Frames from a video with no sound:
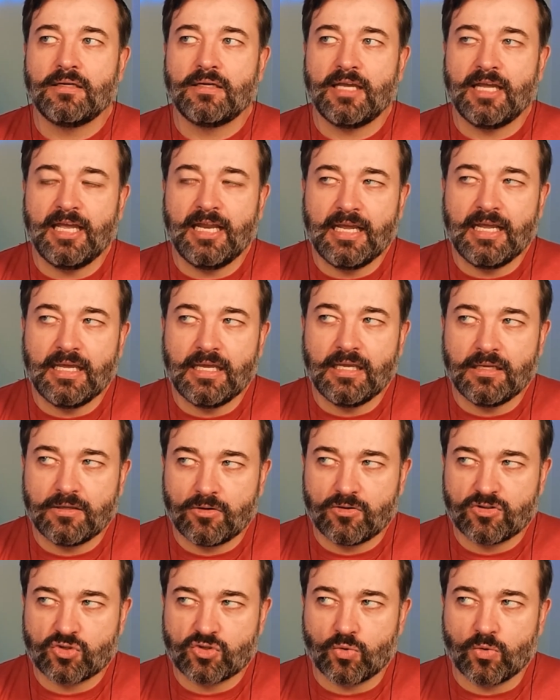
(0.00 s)
any
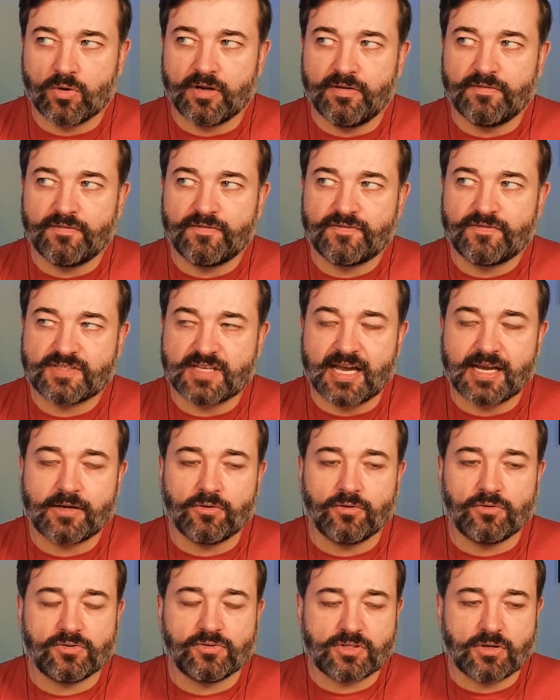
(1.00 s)
sort of
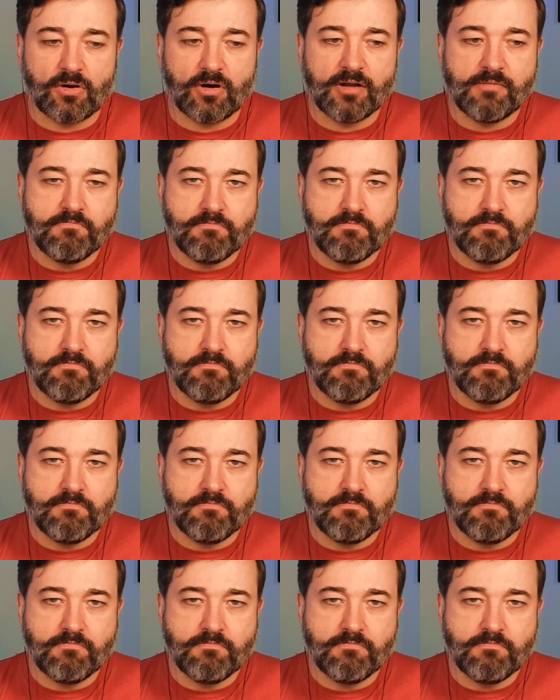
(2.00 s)
cycles on